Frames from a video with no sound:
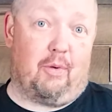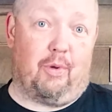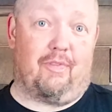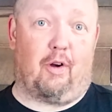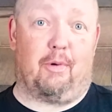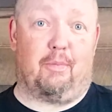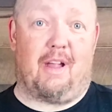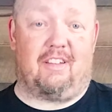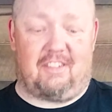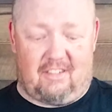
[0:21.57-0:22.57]
with Varminter
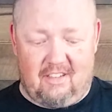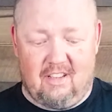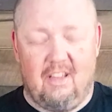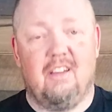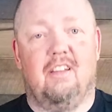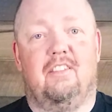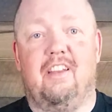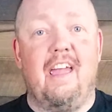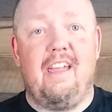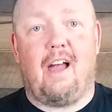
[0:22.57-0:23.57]
Magazine.
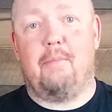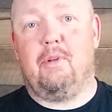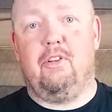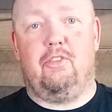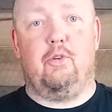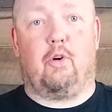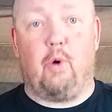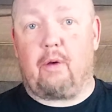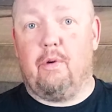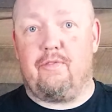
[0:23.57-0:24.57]
Today I'm going to do a
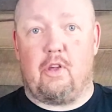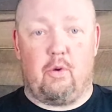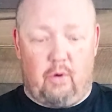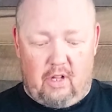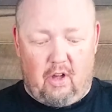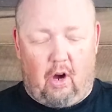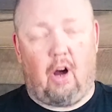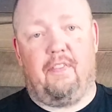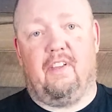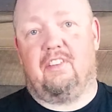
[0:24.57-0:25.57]
quick review
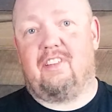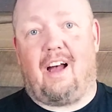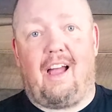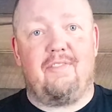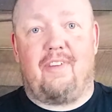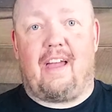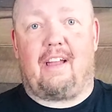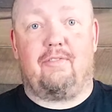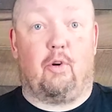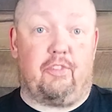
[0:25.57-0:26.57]
on this IFAC
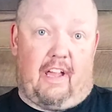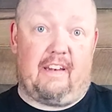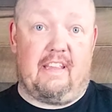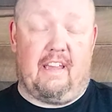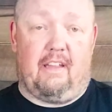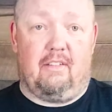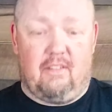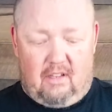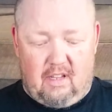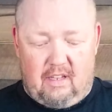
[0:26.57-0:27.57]
first aid kit.
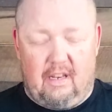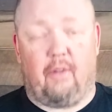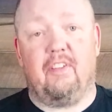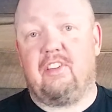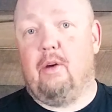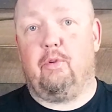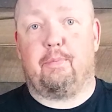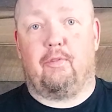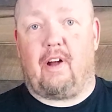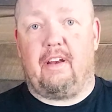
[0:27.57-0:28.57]
Now this kit was
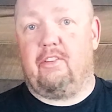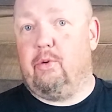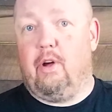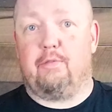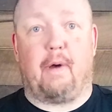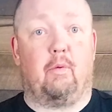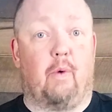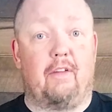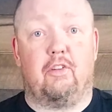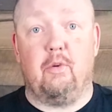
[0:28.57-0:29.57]
provided to us by
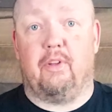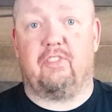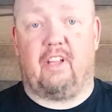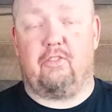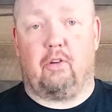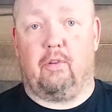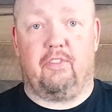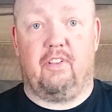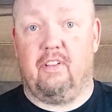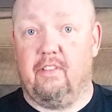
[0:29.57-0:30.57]
Rescue
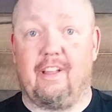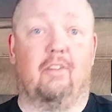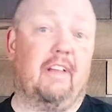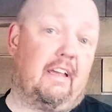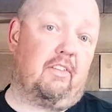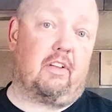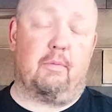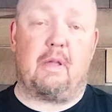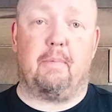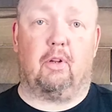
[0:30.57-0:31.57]
Essentials. Their link is going to
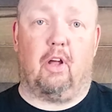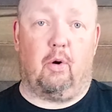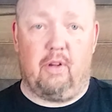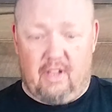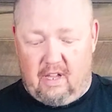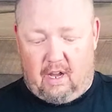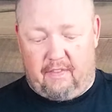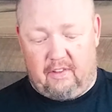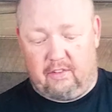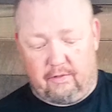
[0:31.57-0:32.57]
be below, and
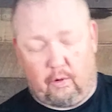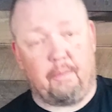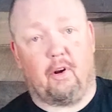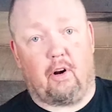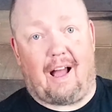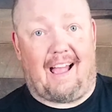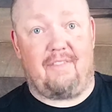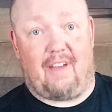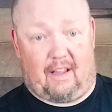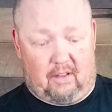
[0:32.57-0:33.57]
this is from their
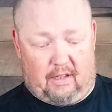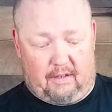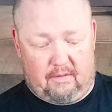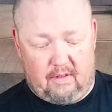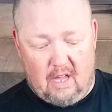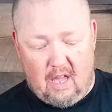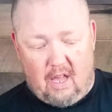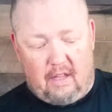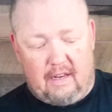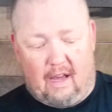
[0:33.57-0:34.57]
IFAC line.
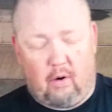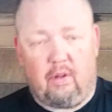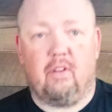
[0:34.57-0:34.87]
Now,